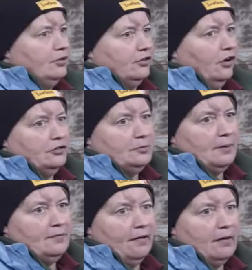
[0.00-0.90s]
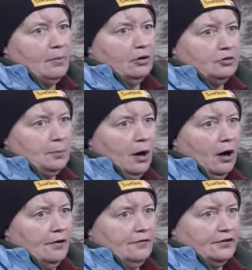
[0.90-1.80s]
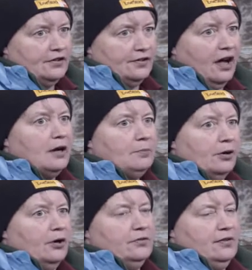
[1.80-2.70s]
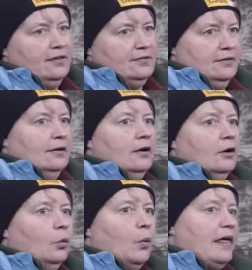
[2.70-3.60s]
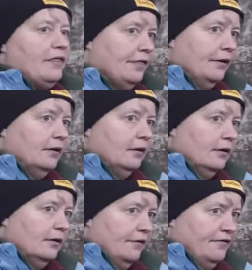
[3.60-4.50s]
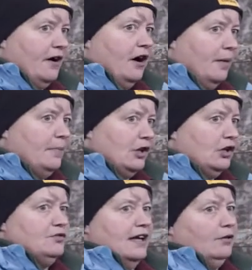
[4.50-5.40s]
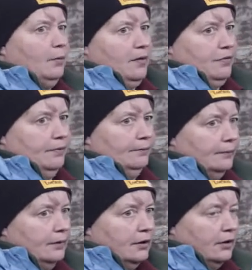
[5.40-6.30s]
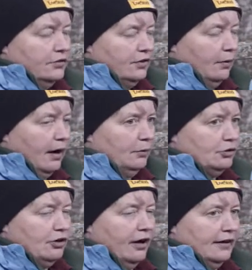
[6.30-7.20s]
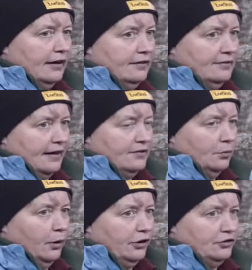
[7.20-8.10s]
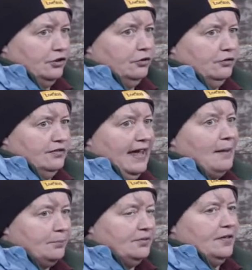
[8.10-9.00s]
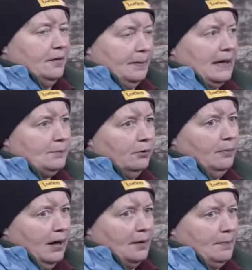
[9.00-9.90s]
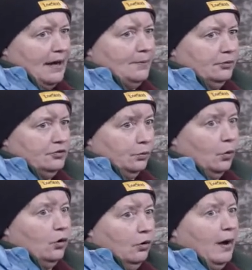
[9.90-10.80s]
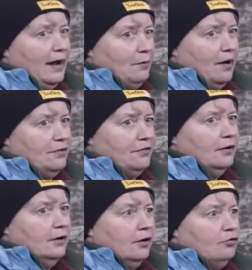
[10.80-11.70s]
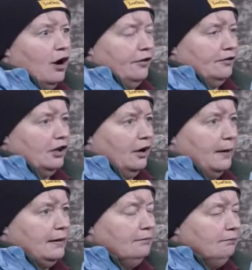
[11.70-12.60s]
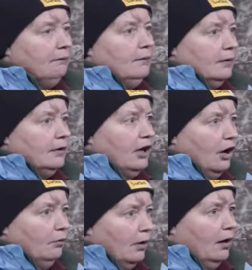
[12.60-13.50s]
has got to be very much part of a design process with the farm that you deal with. So I will try and stick to one or two tips that people might be able to walk away with rather than going, you know,